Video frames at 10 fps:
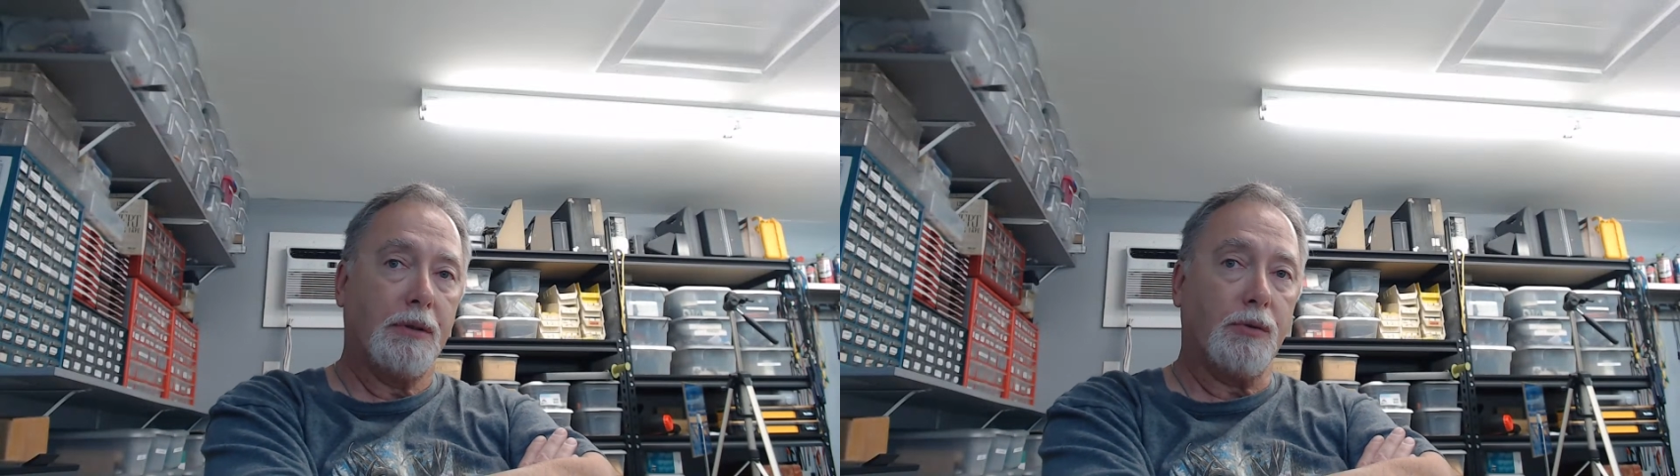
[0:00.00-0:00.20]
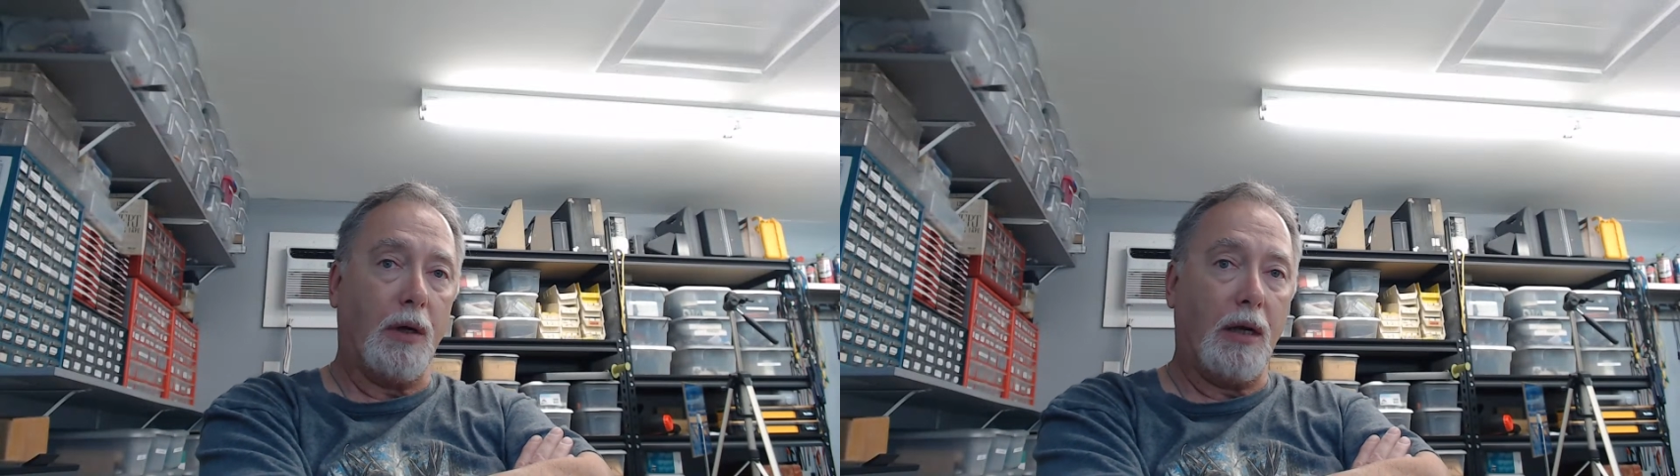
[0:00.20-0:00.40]

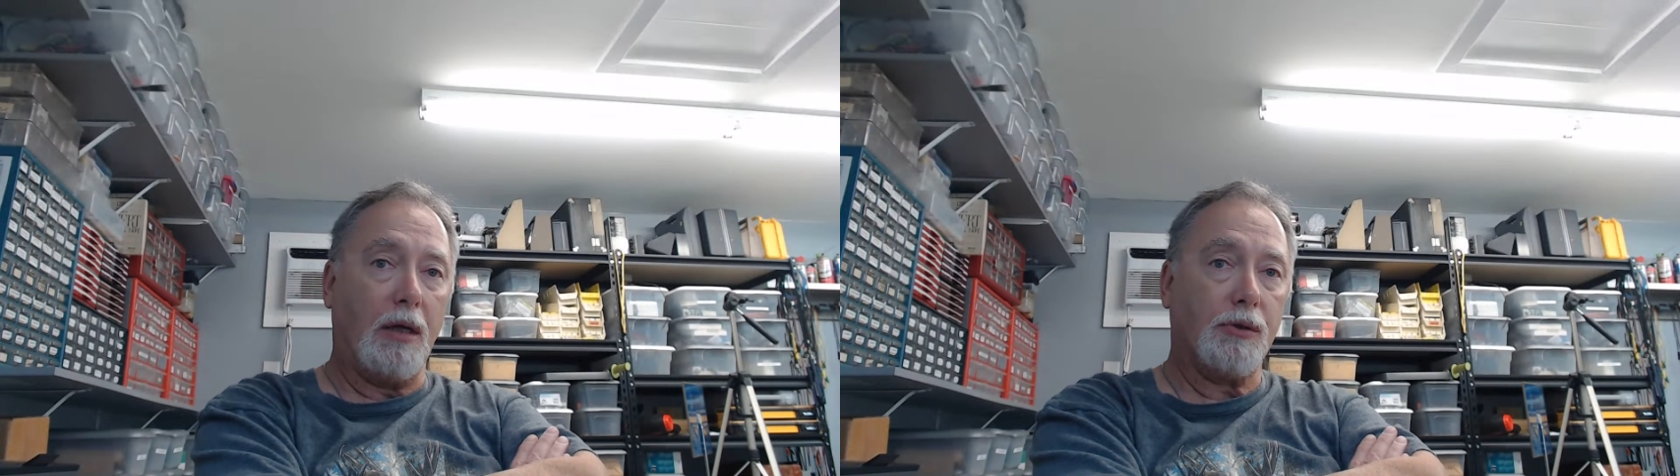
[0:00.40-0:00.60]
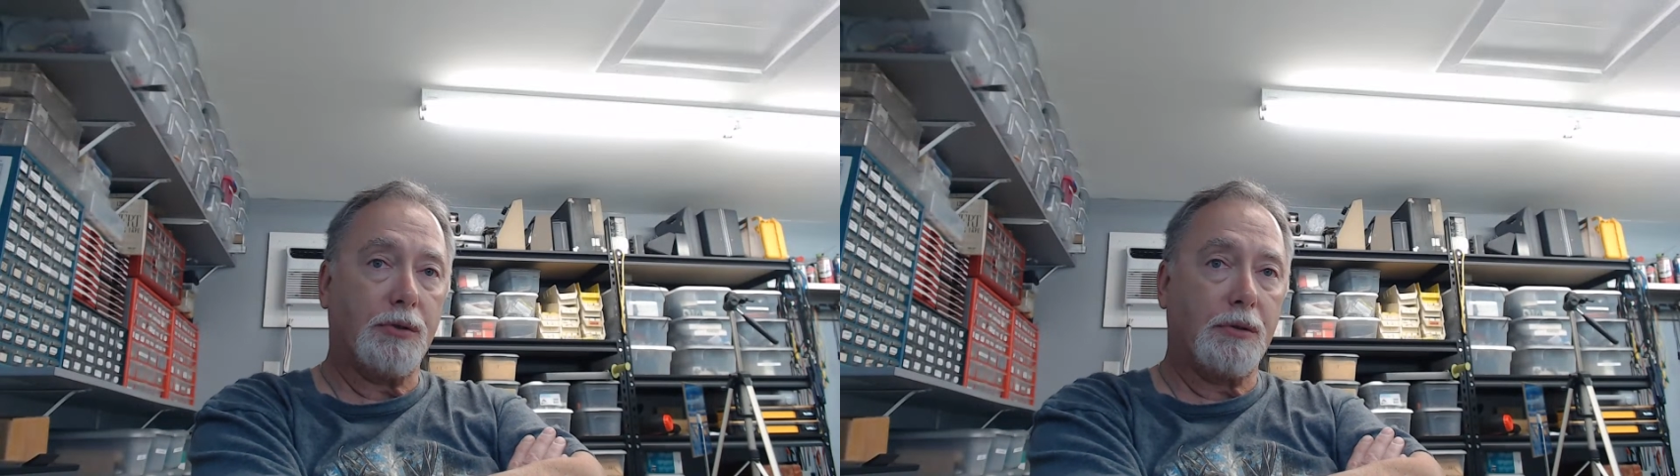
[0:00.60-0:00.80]
so
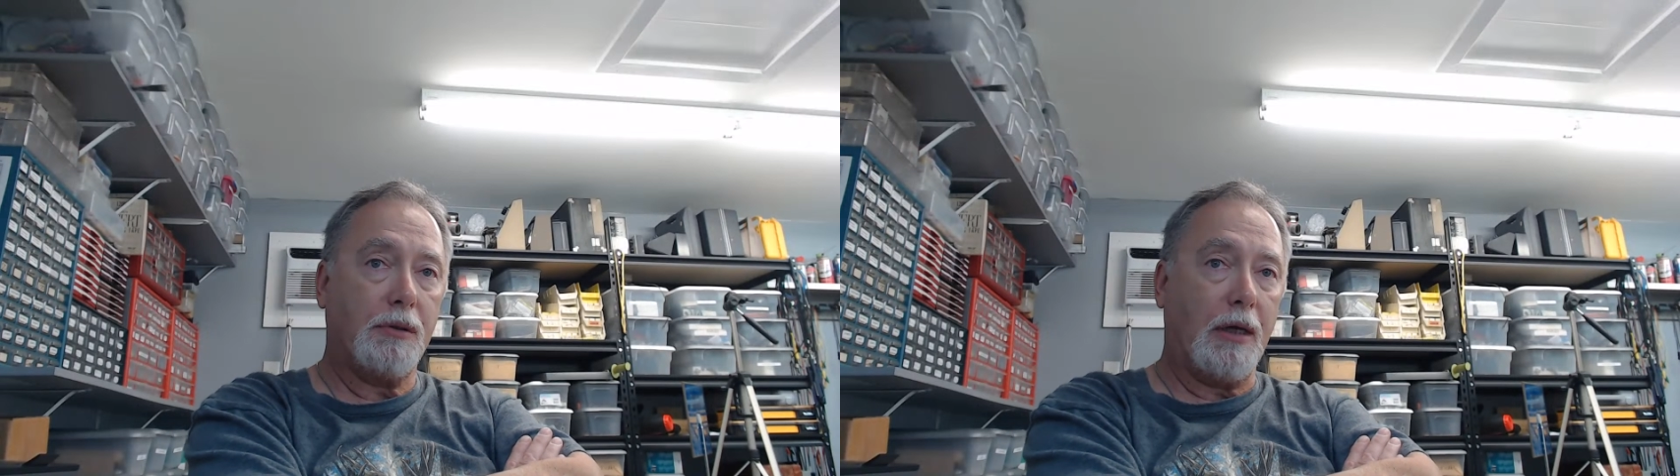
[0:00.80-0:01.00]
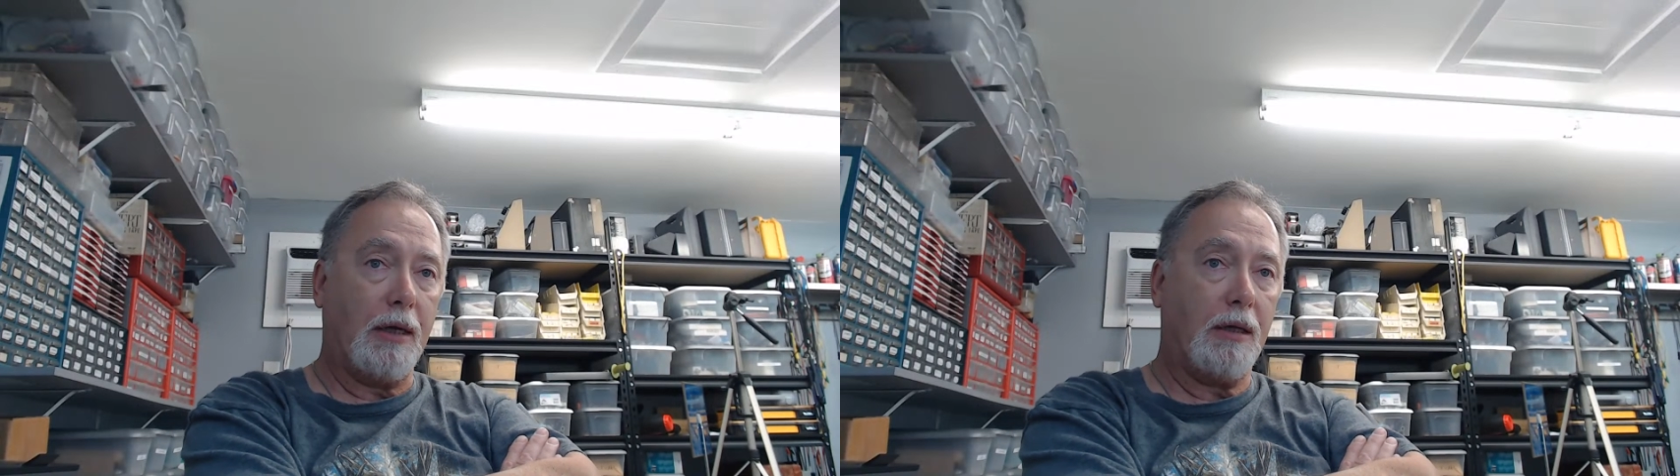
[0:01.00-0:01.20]

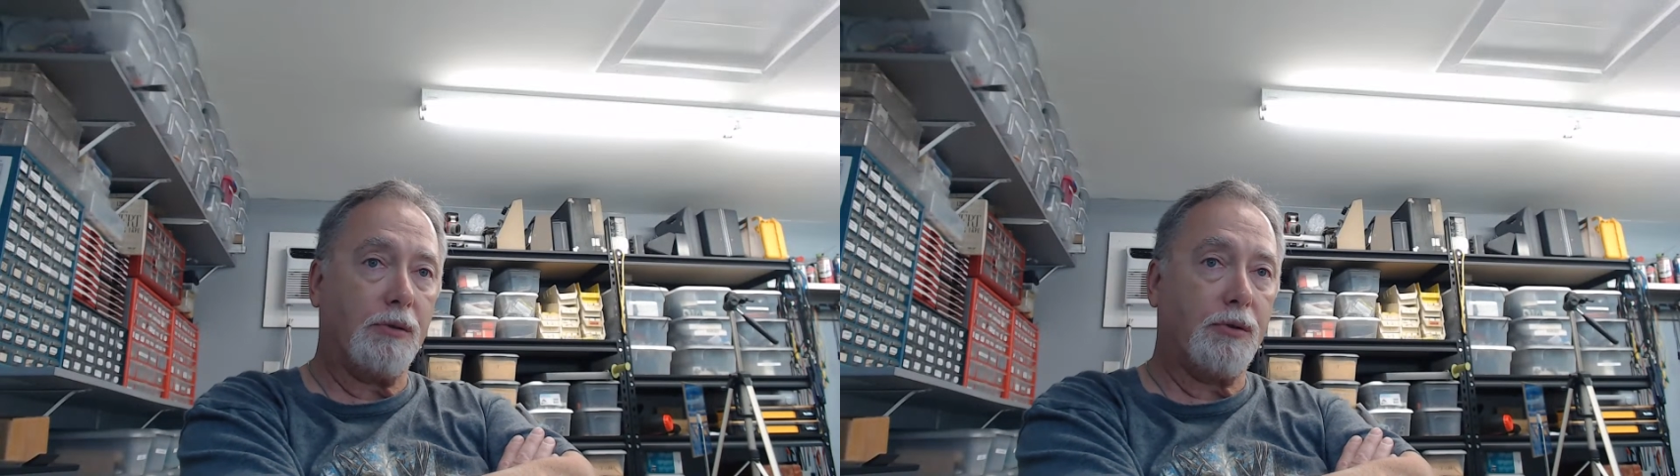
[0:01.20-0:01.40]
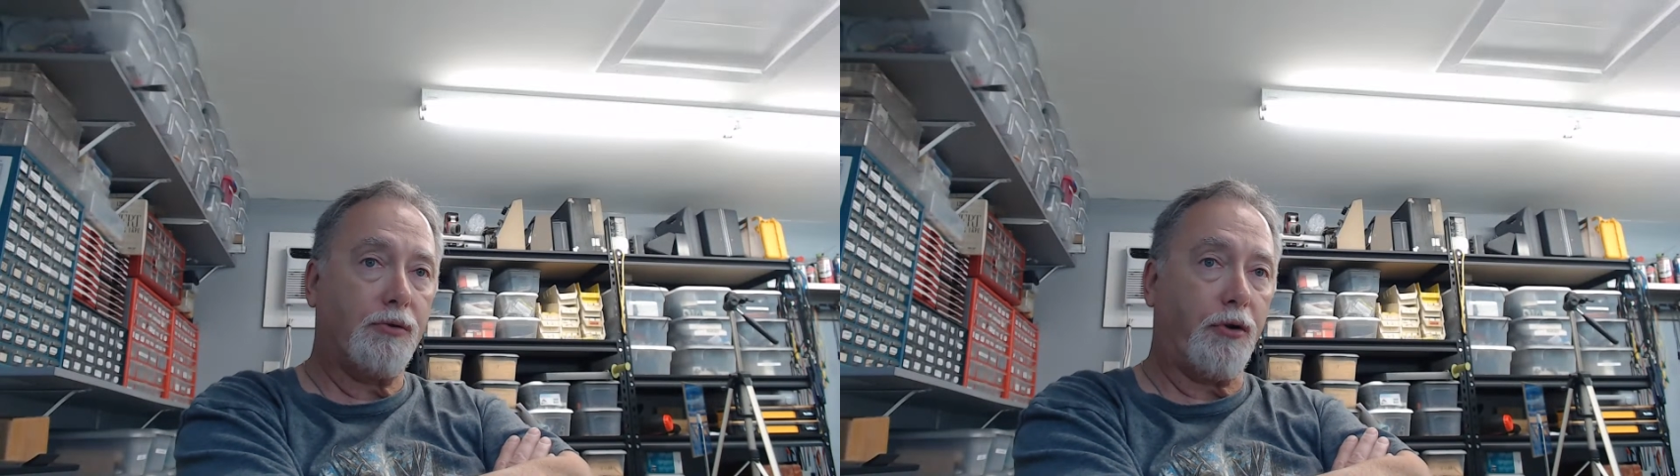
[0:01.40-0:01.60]
I
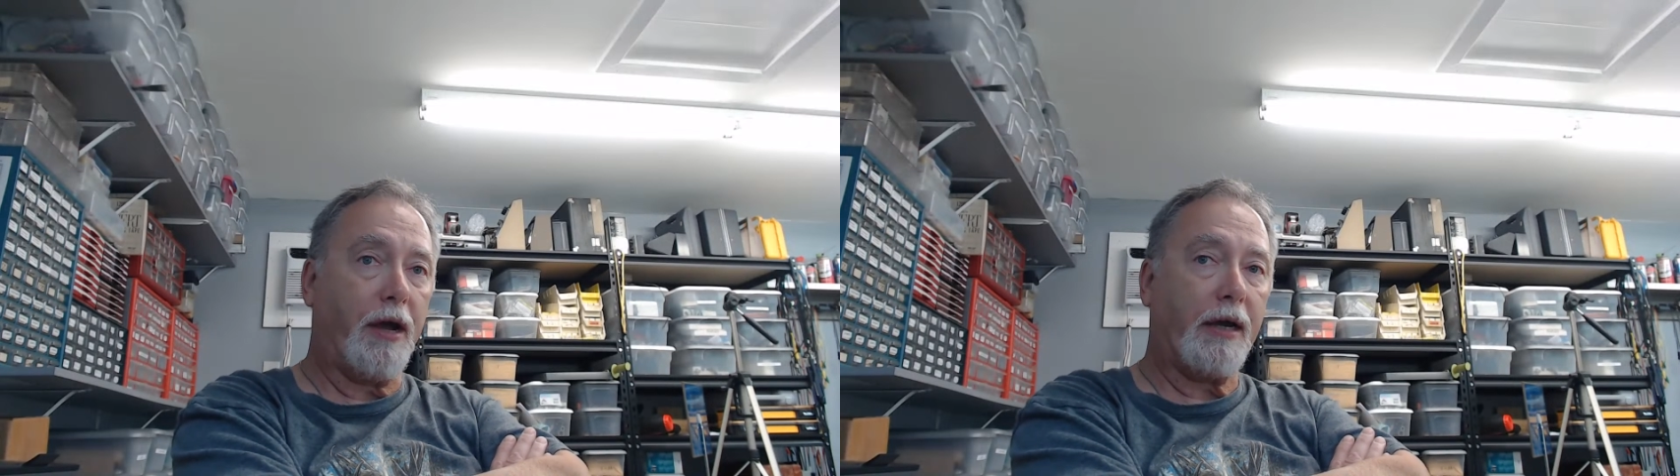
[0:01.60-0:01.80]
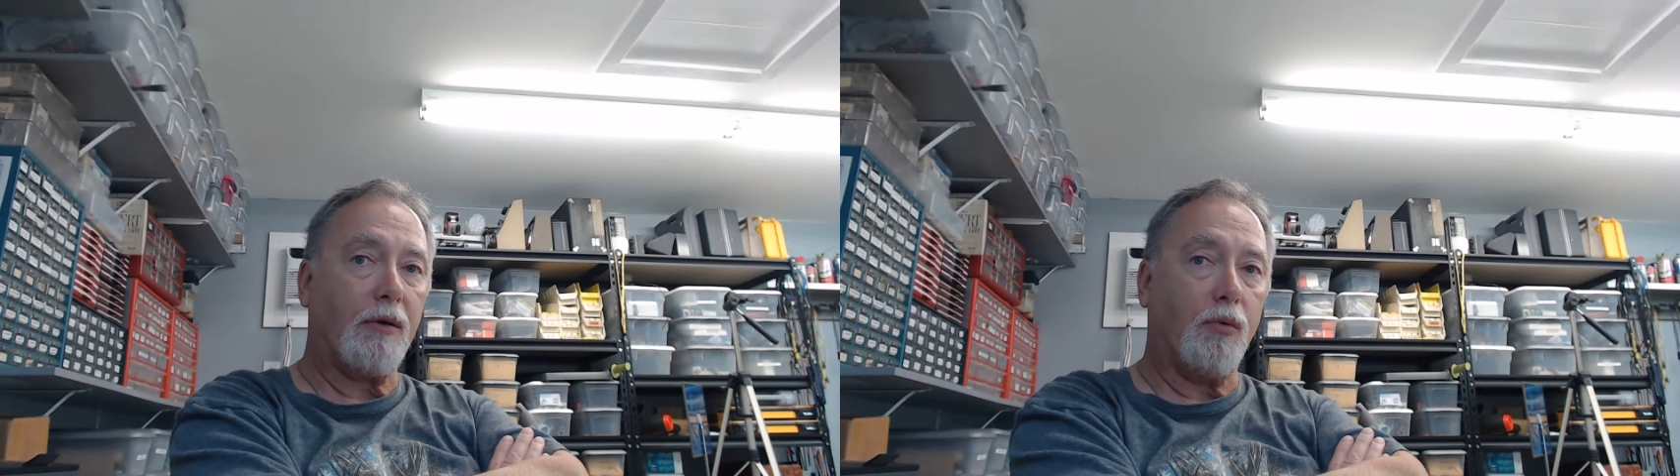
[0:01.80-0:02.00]
lost
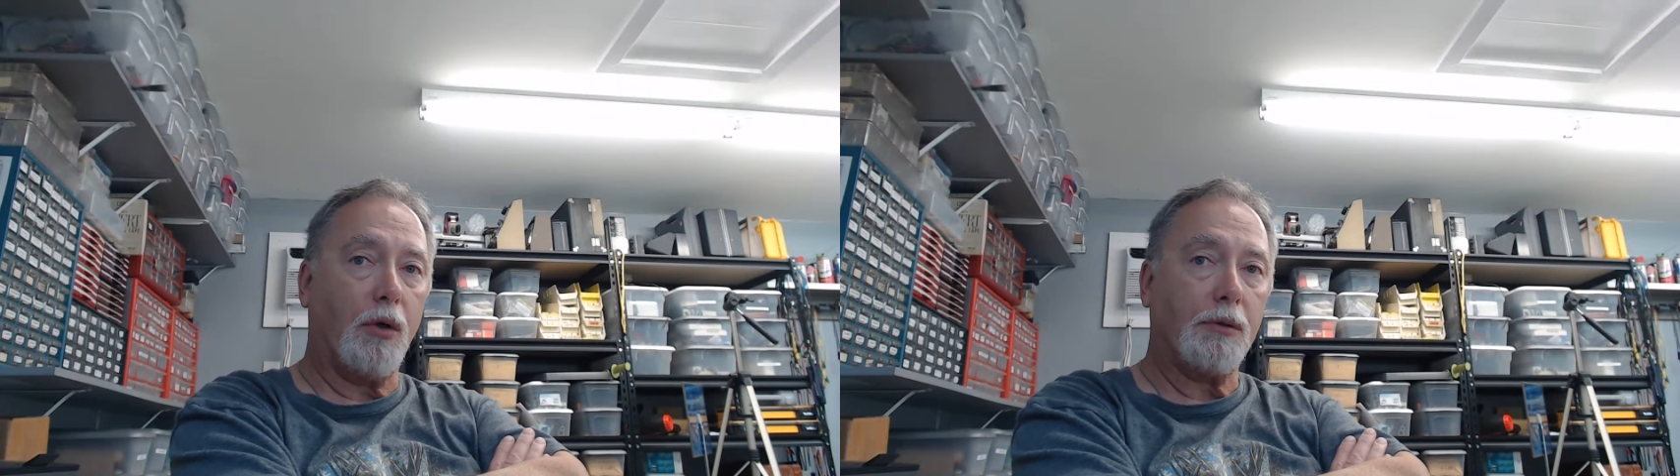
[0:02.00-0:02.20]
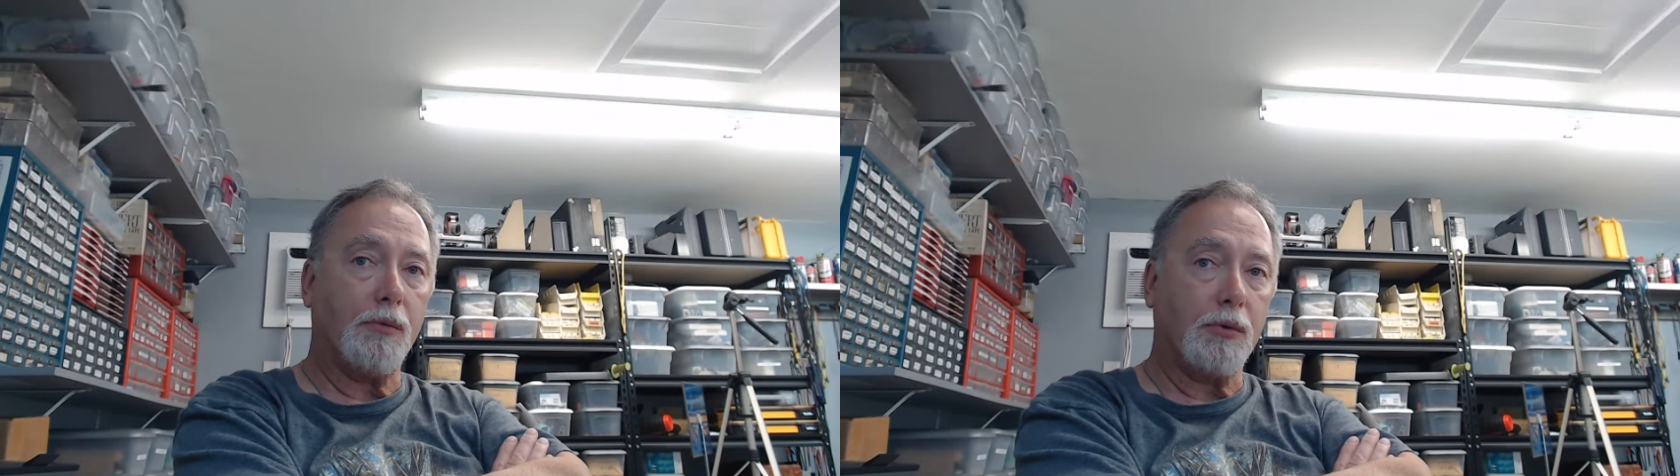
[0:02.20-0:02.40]
track of
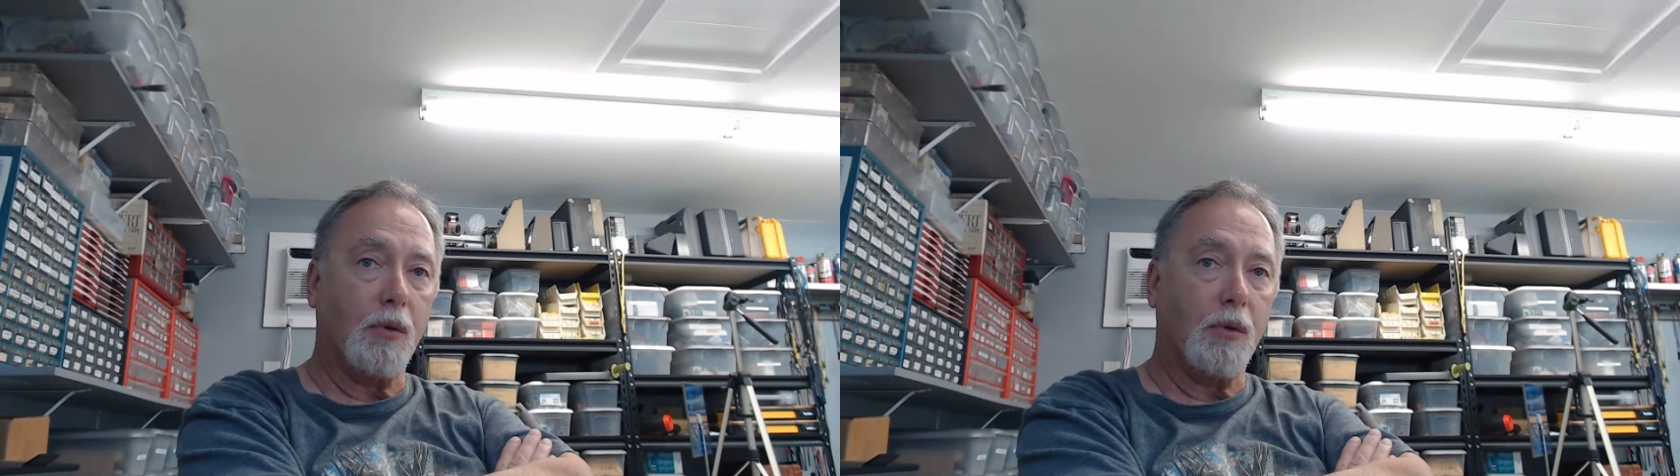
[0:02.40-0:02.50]
what was